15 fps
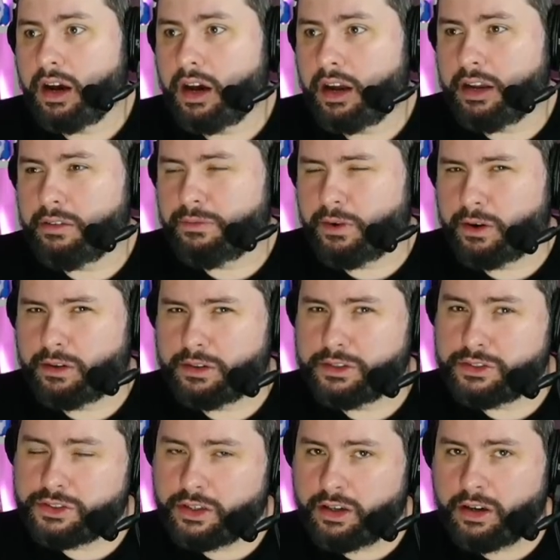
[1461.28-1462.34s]
Infernal
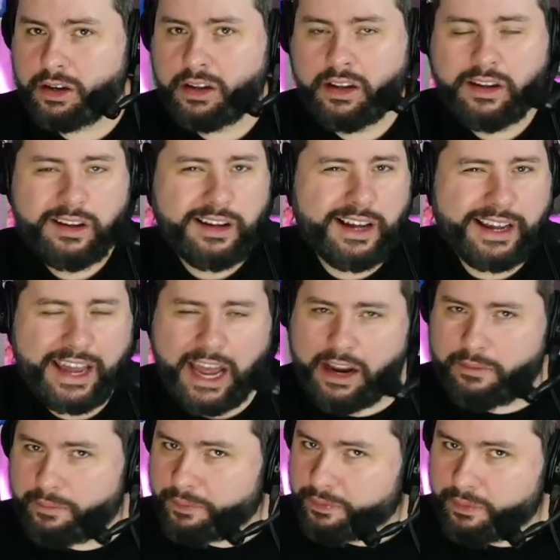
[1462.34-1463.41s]
is Zerg.
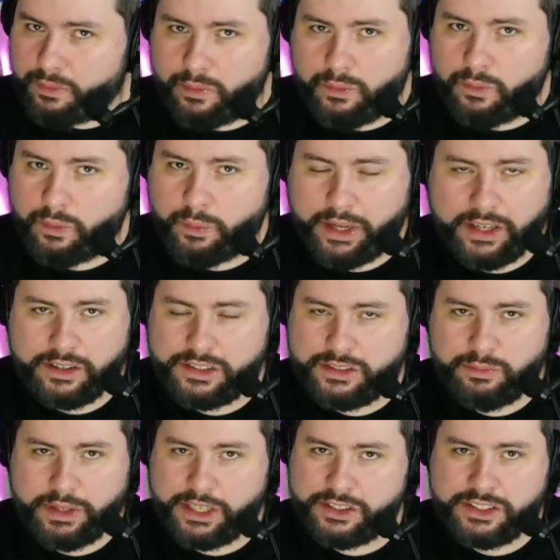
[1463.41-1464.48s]
Again, we
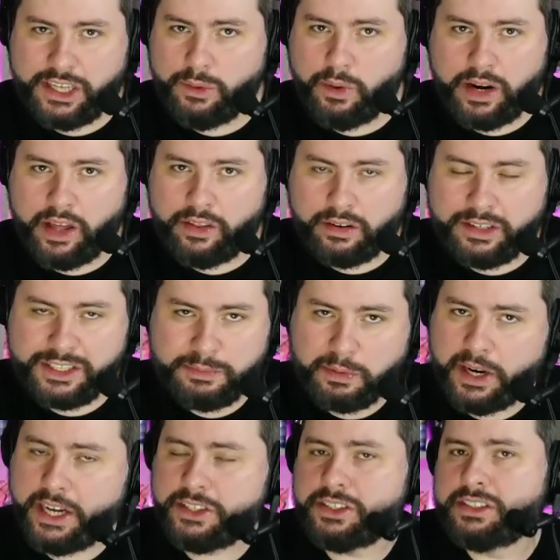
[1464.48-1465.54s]
could see what other
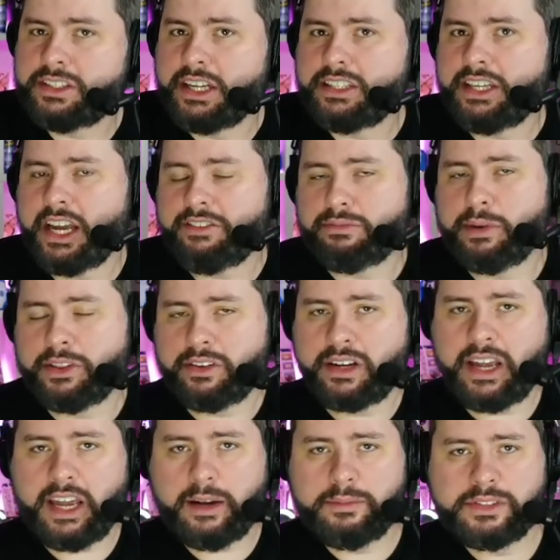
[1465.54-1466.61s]
inspirations they take from other
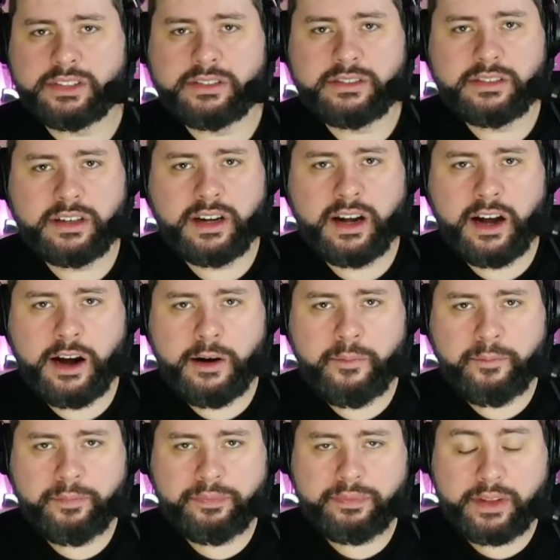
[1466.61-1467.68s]
games, and I
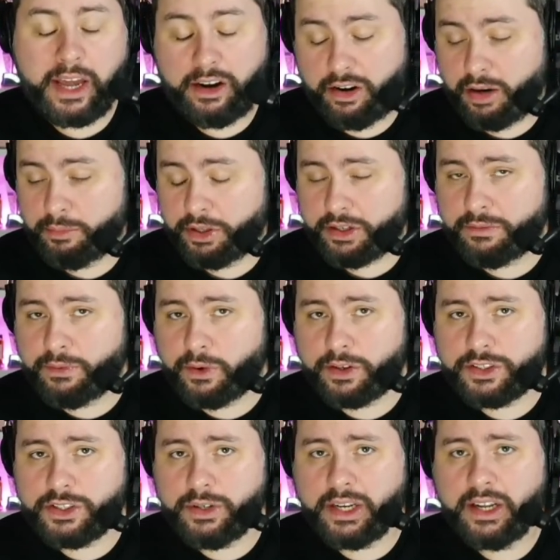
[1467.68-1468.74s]
don't know, I'm looking
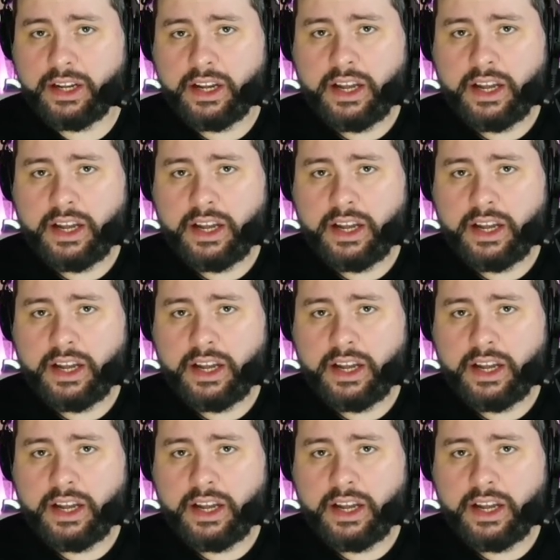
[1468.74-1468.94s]
forward to it.